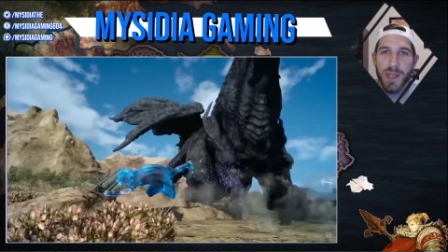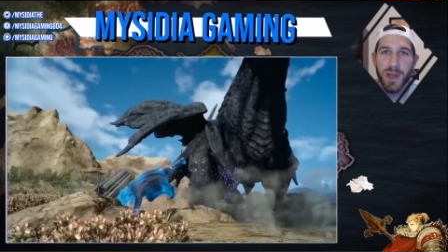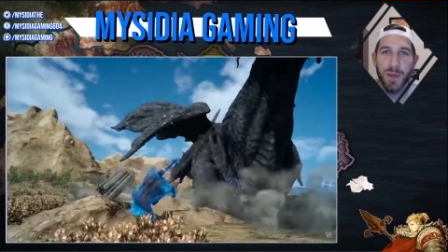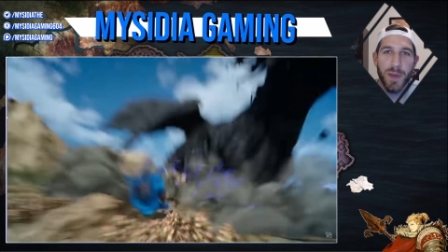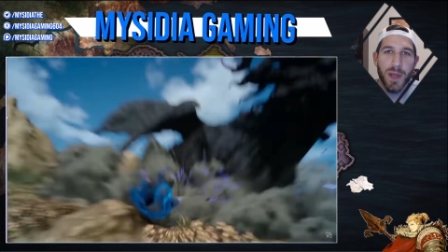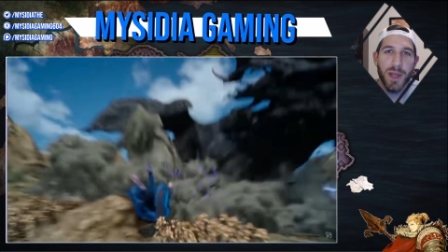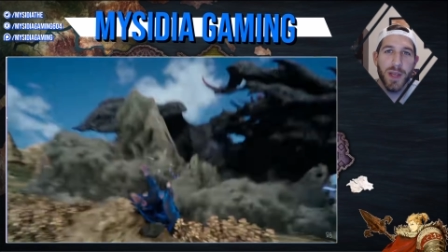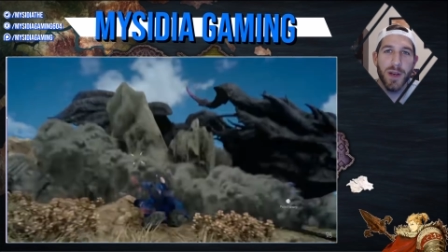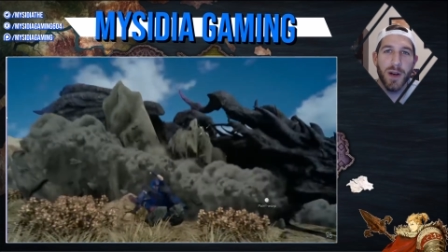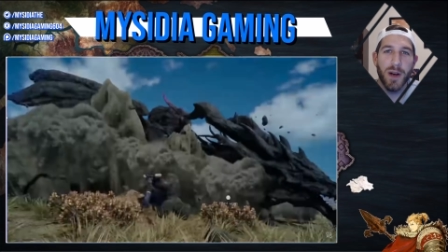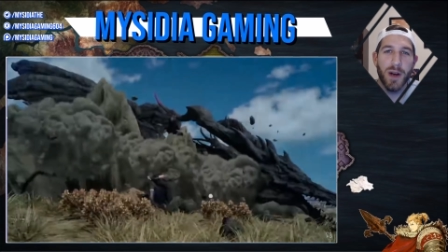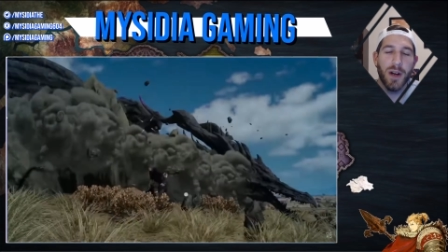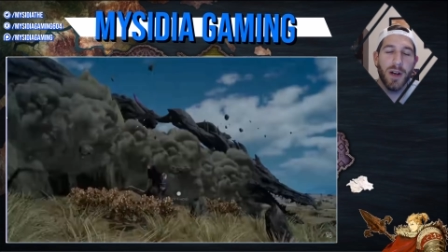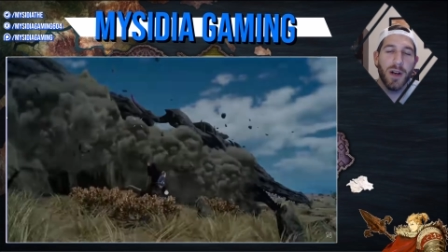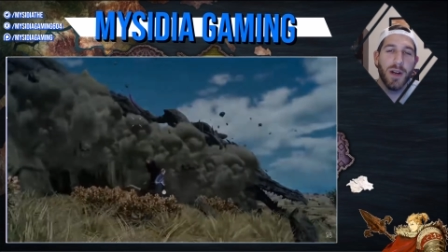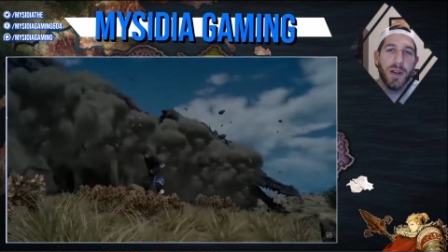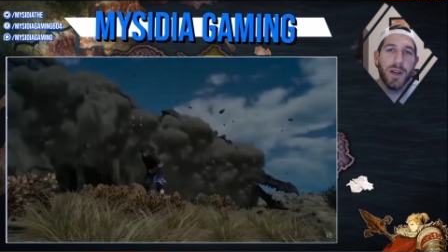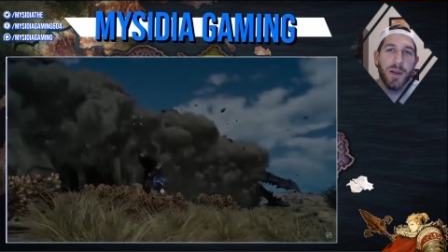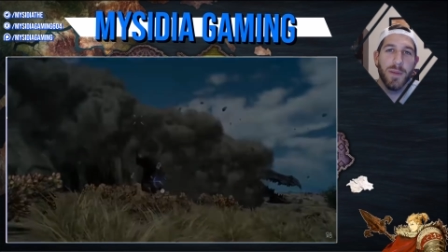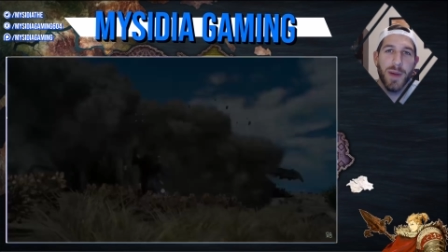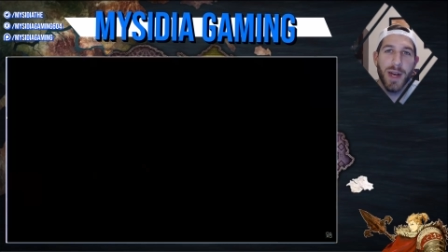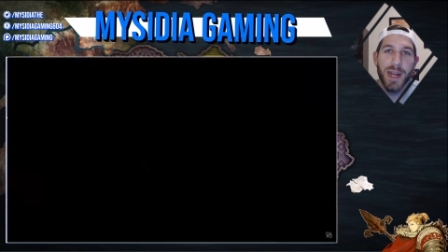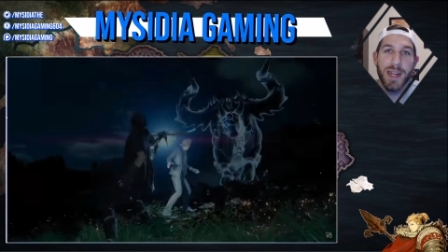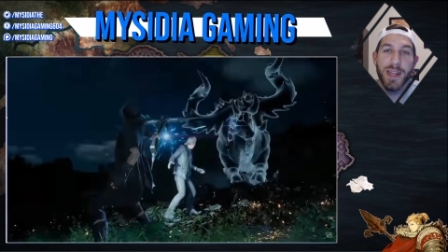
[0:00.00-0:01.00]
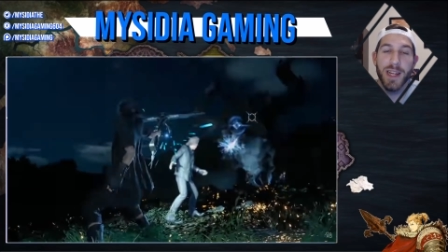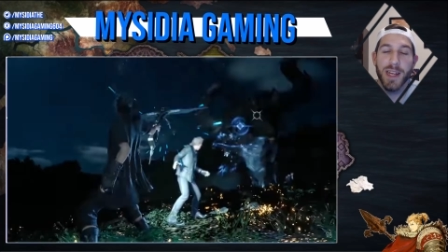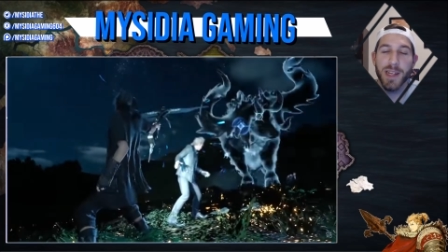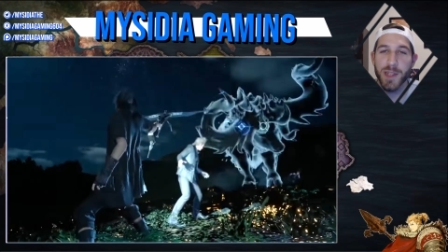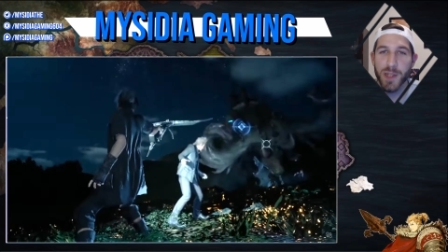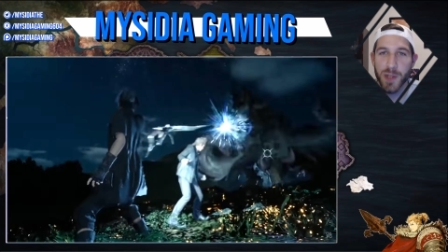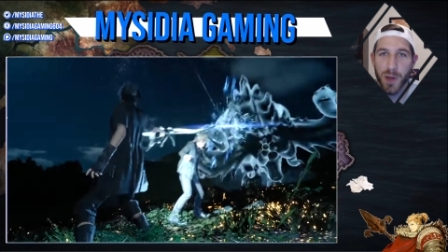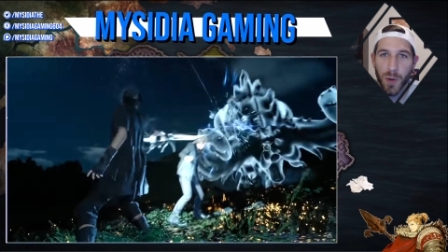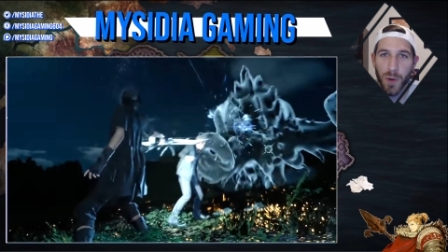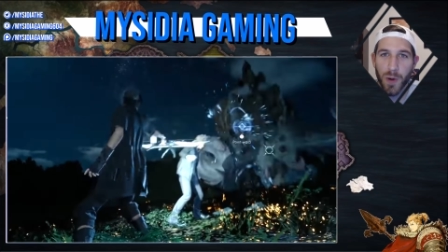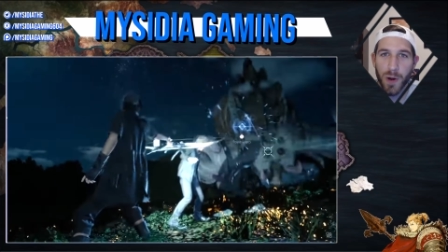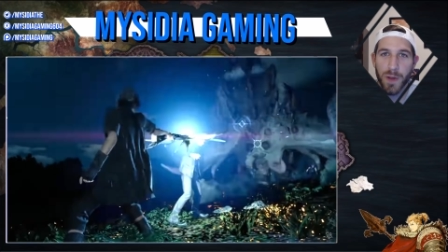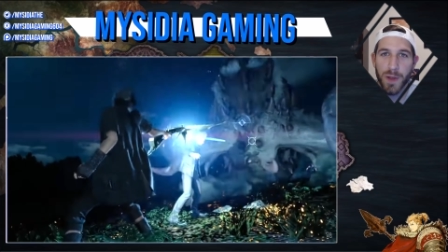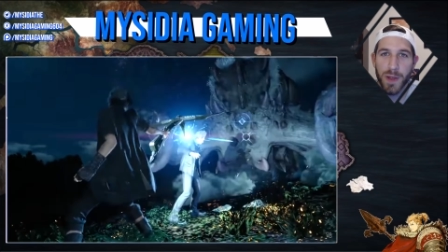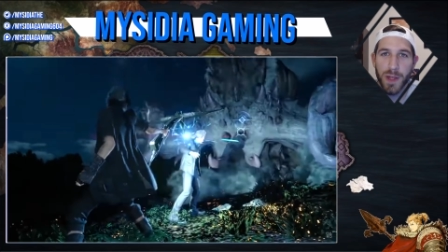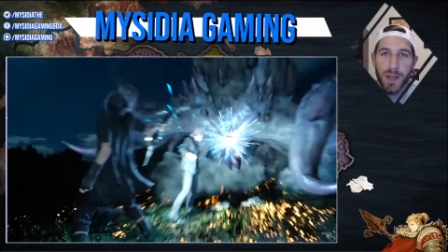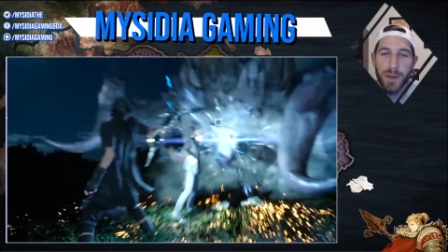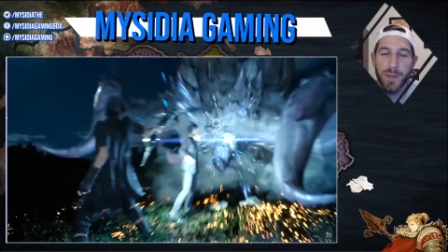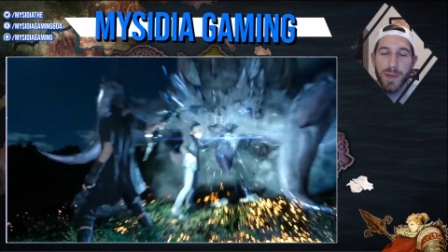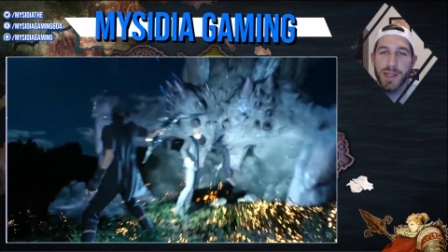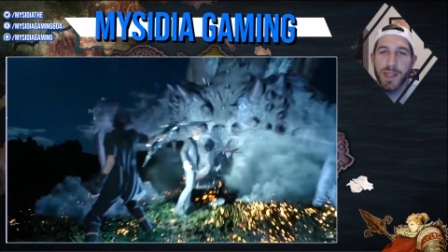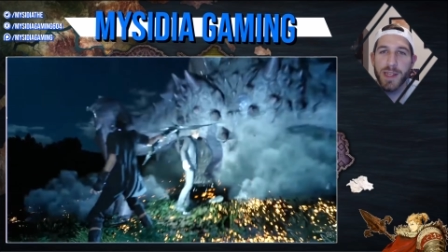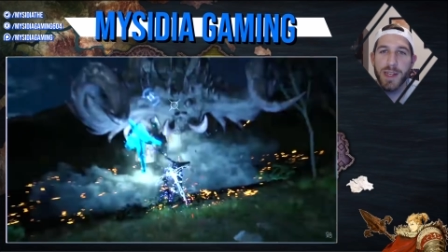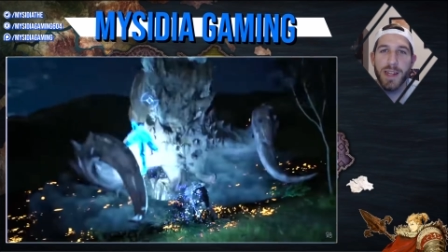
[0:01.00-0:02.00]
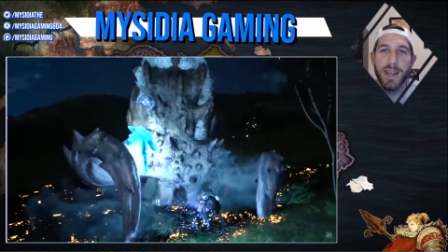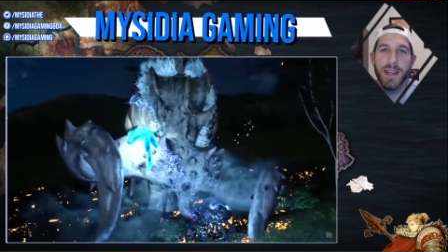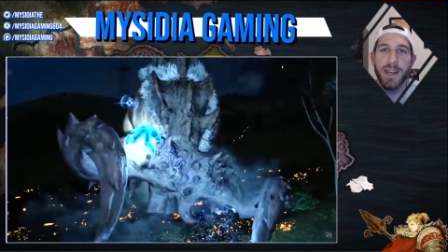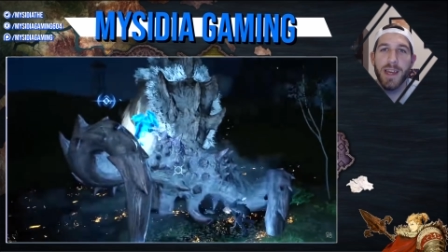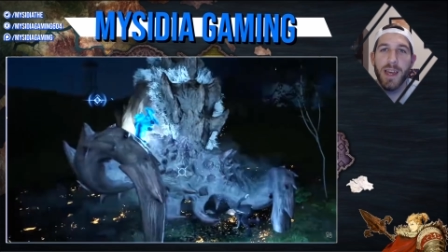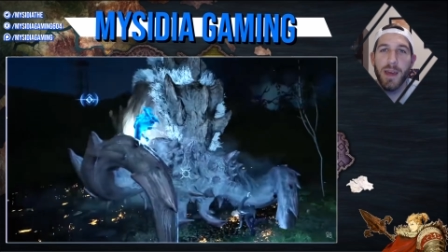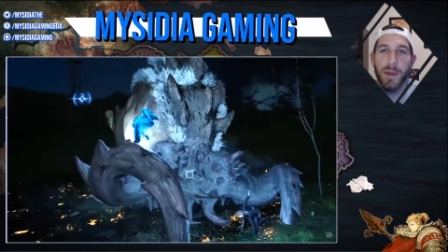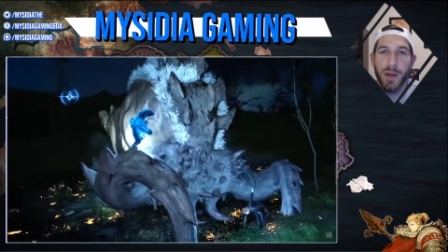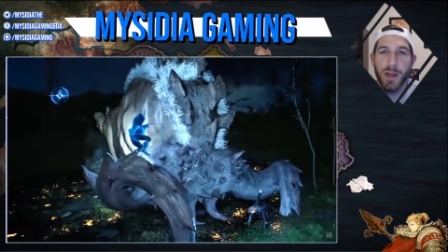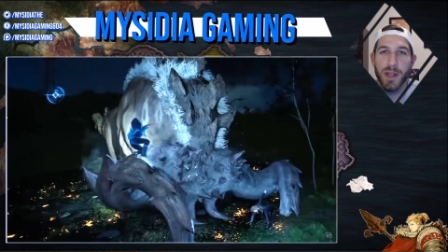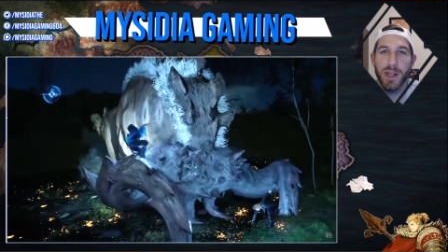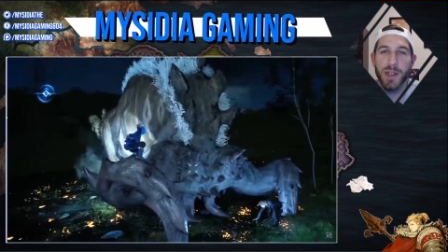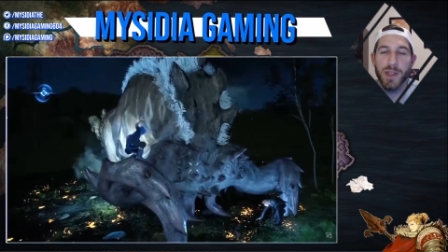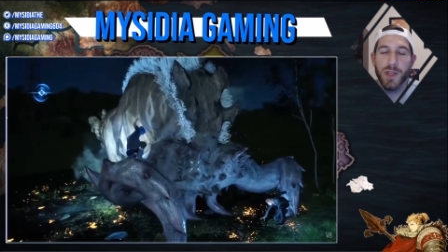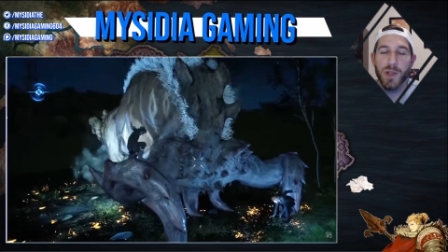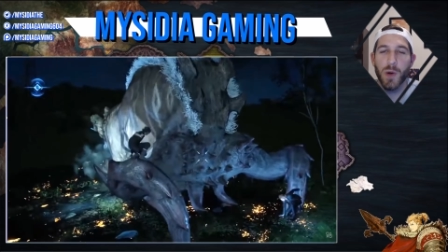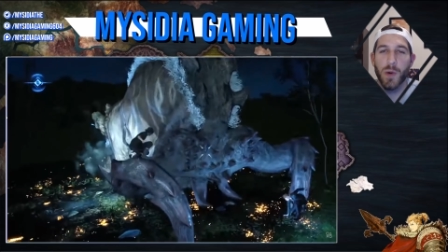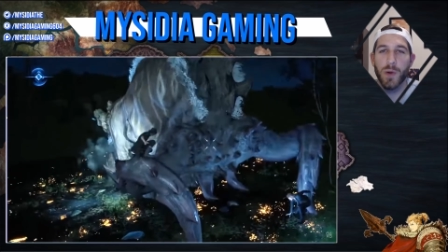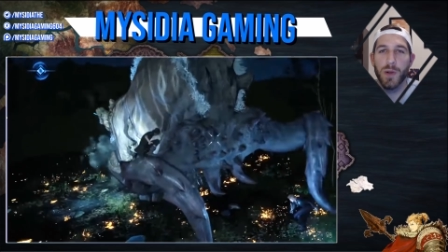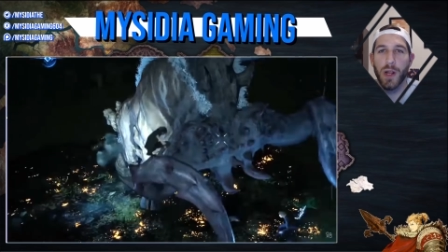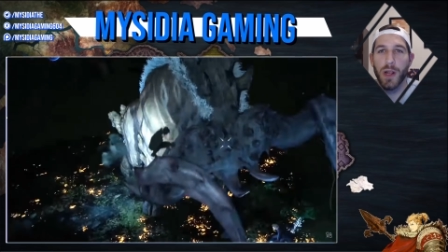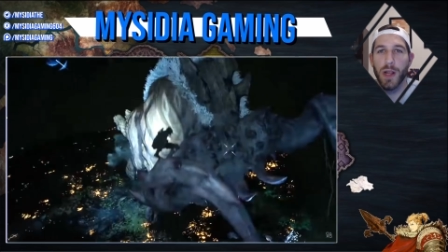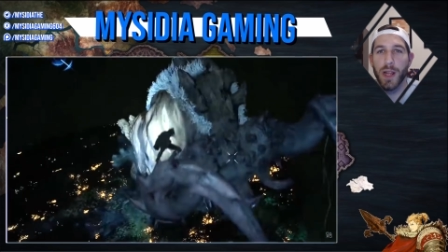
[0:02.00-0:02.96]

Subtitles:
to me on my Discord, the Mysidia Gaming Discord.